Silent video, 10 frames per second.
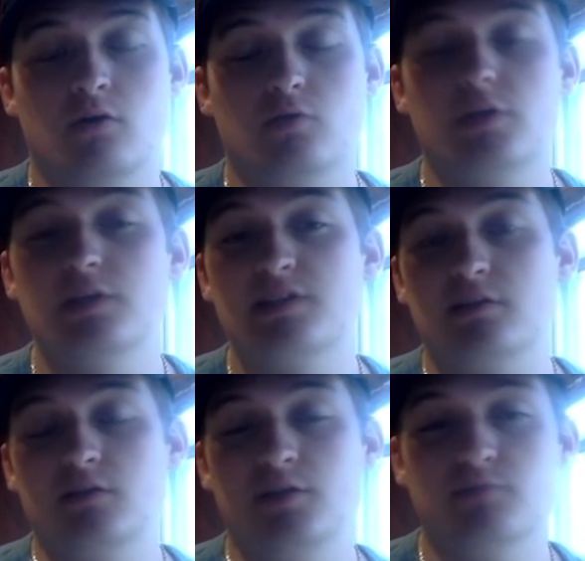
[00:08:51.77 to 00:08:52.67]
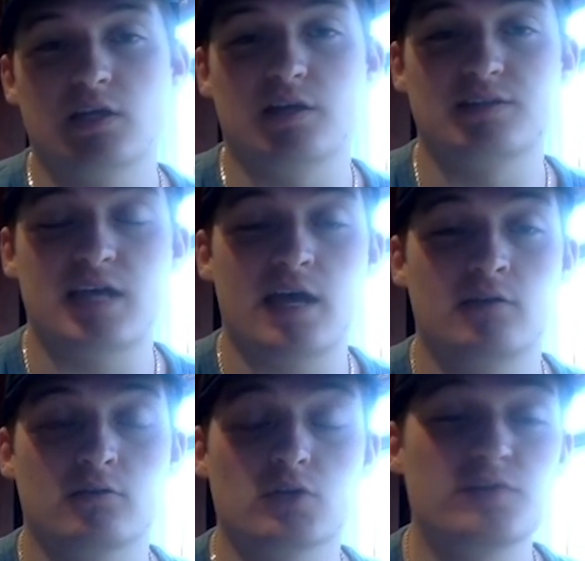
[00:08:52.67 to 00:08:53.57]
Realistically, in a
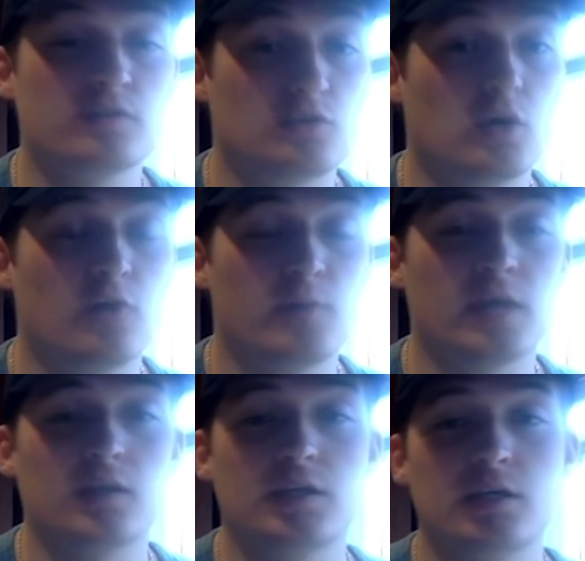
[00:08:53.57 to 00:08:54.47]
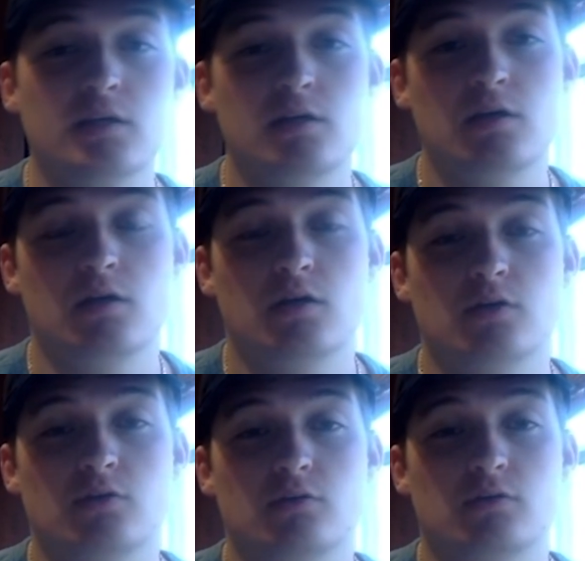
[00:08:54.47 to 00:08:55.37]
10 or even 12 man league,
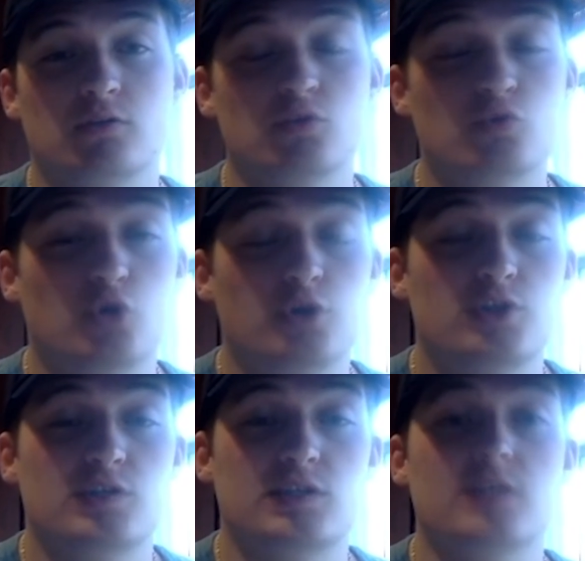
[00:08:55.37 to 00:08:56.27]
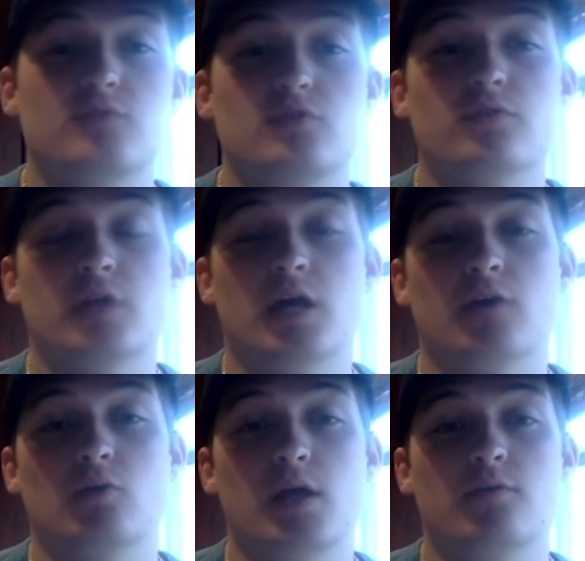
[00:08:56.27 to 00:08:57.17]
you could just leave Duvernay
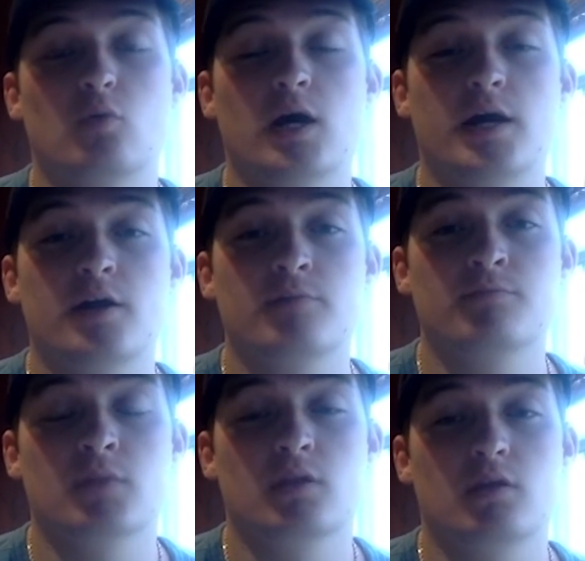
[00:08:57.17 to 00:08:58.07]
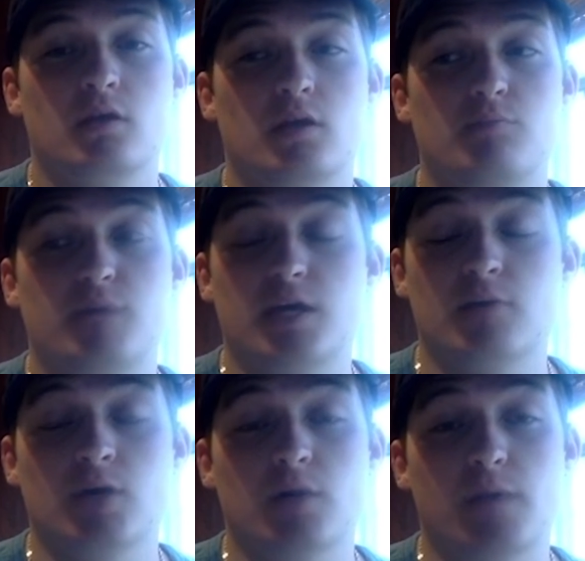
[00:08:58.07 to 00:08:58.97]
on the waiver wire and pick
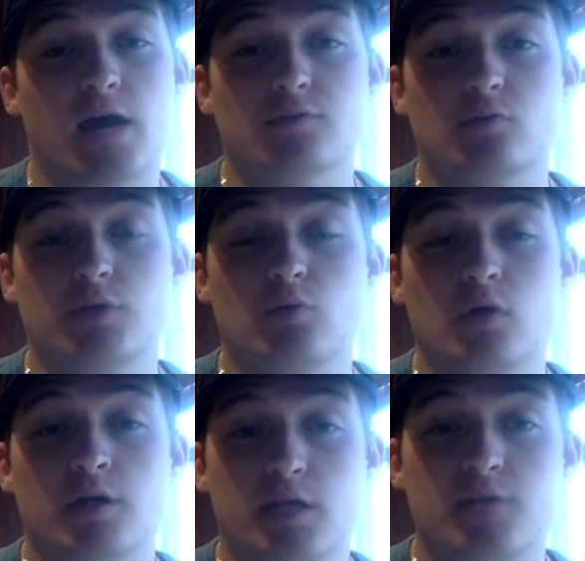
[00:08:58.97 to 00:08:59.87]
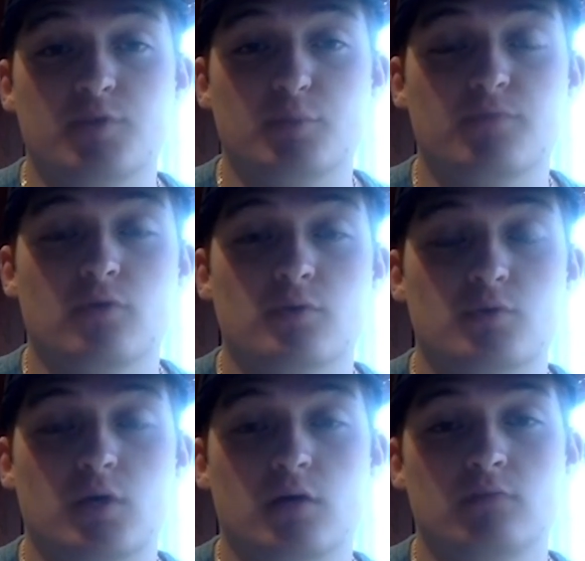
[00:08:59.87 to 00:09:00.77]
him up after week 1 if he performs
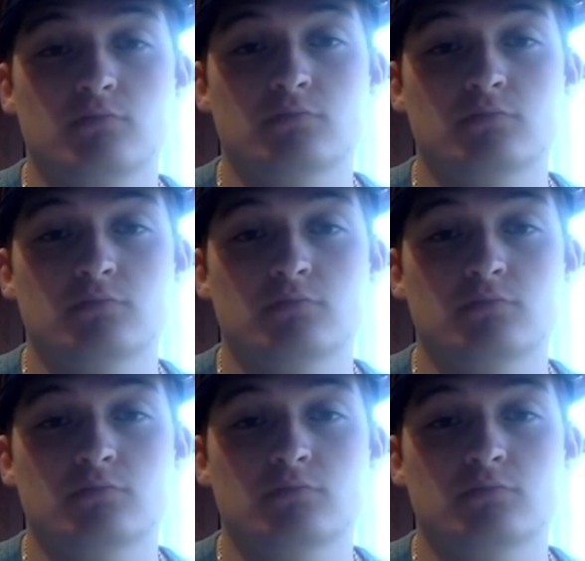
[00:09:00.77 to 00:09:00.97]
well.